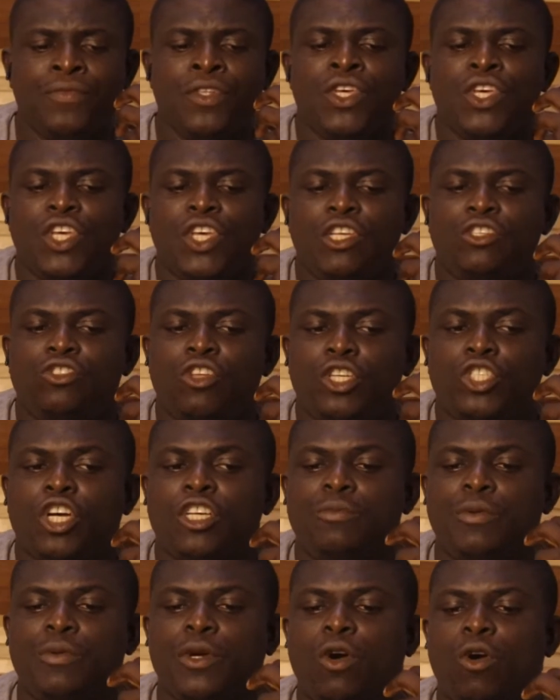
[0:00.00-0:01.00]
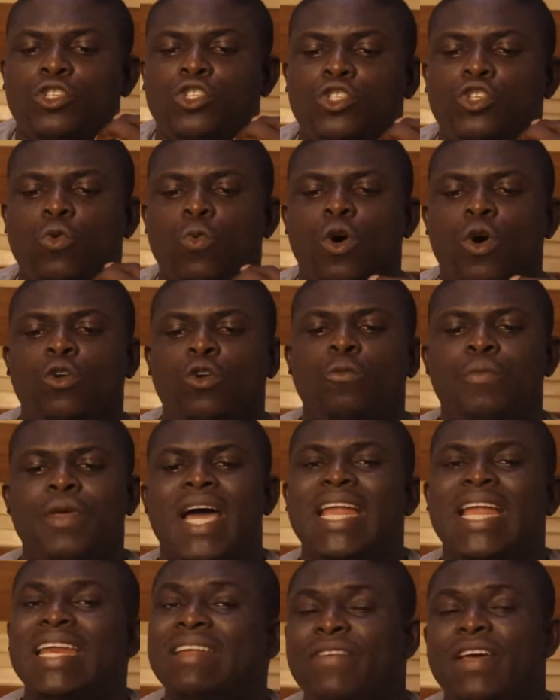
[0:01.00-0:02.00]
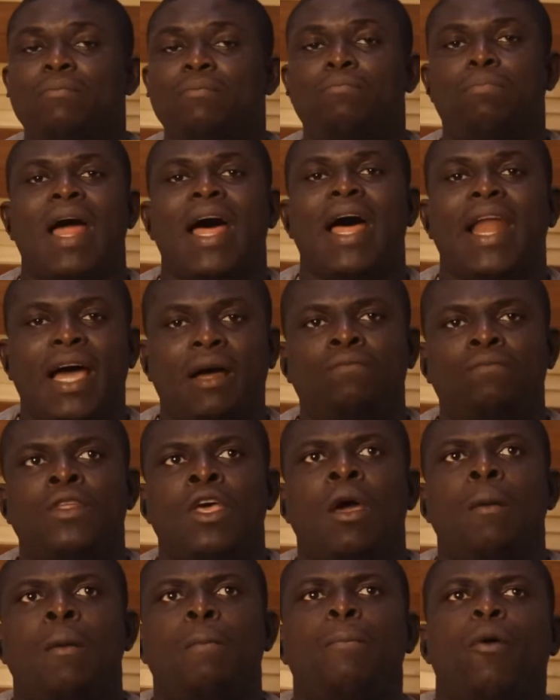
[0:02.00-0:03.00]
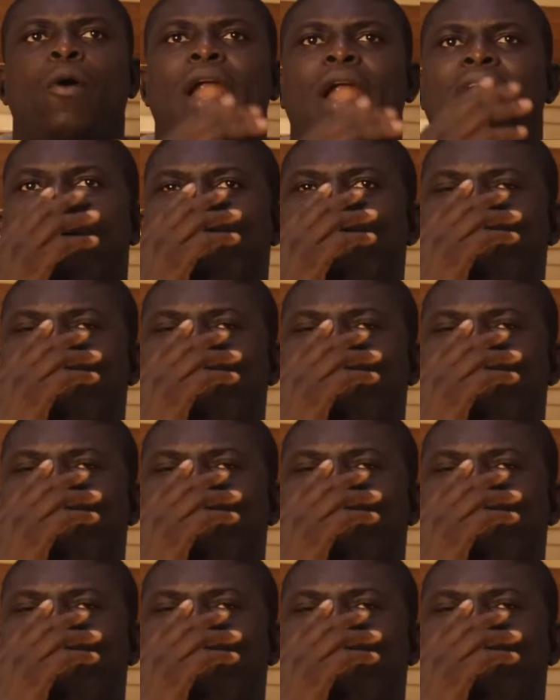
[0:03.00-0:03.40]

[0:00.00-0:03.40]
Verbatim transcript: is not just because you want to be an event planner, but